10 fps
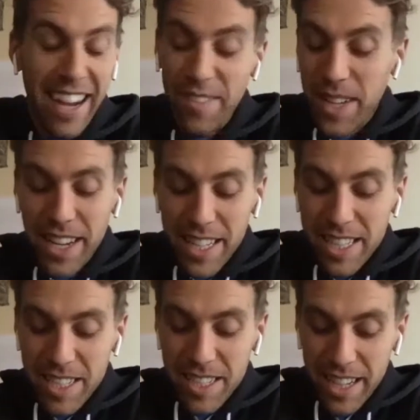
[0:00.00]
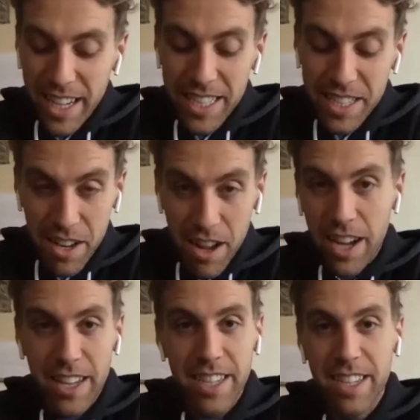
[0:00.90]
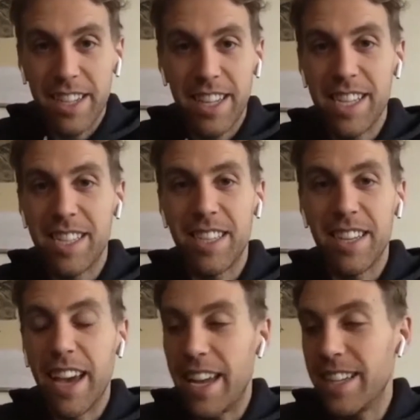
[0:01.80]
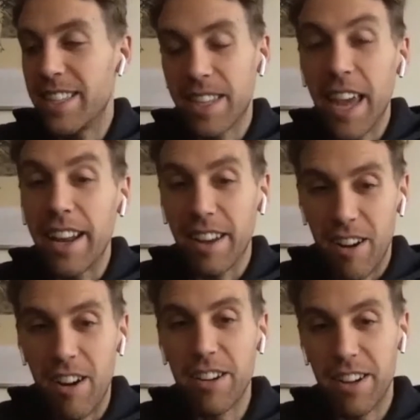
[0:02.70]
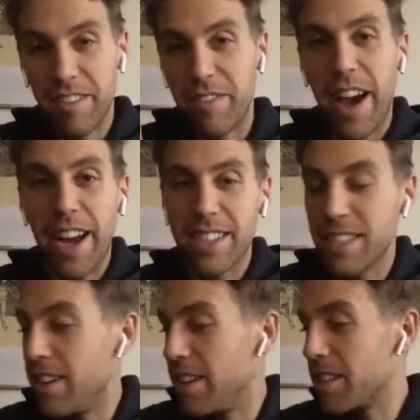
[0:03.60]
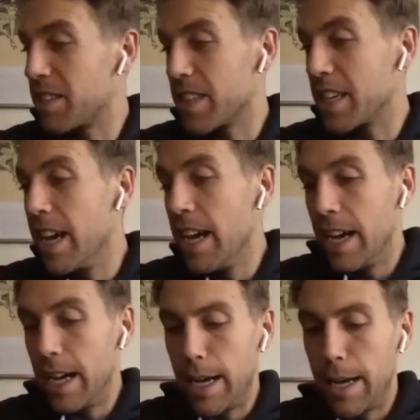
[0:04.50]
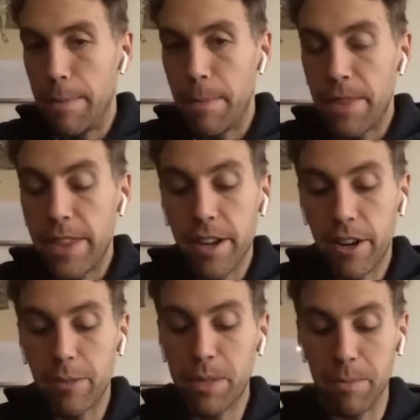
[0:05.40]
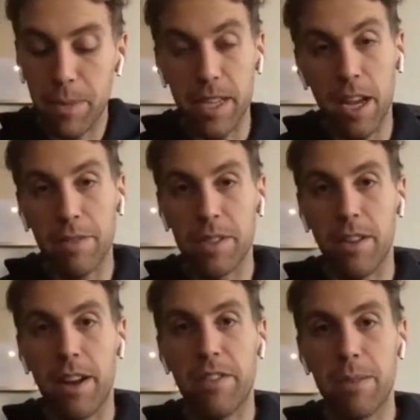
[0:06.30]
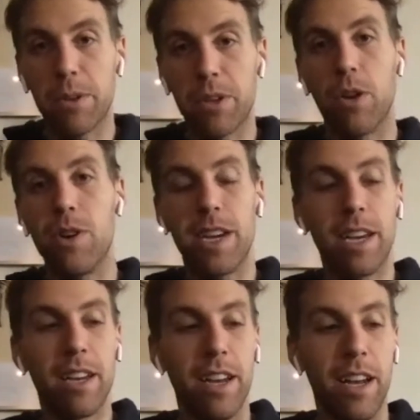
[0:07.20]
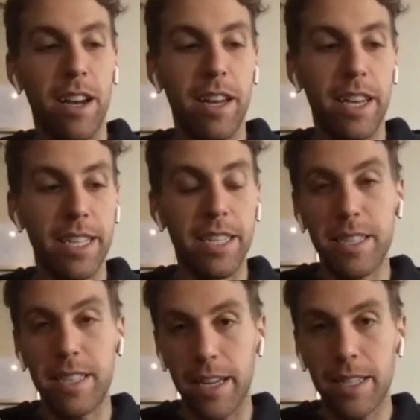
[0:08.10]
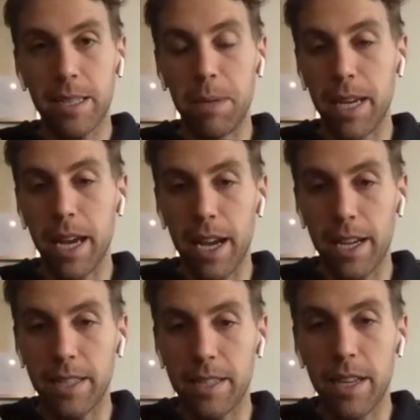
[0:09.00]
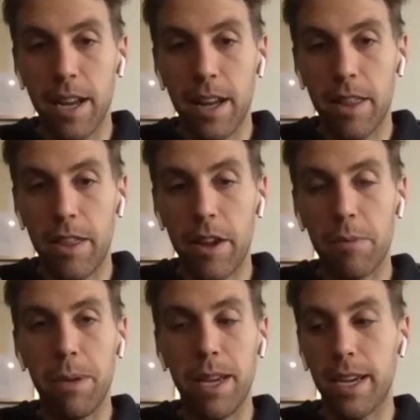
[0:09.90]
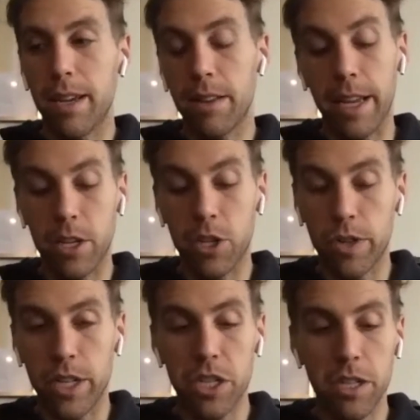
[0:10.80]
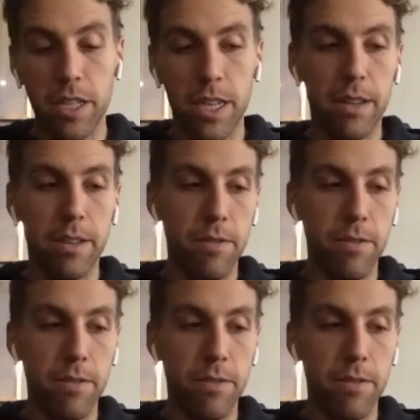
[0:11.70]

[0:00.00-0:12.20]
mean, it's not easy, and it's getting harder. In fact, honestly, the herbs themselves, a lot of them are going extinct because they're being, like, traditionally,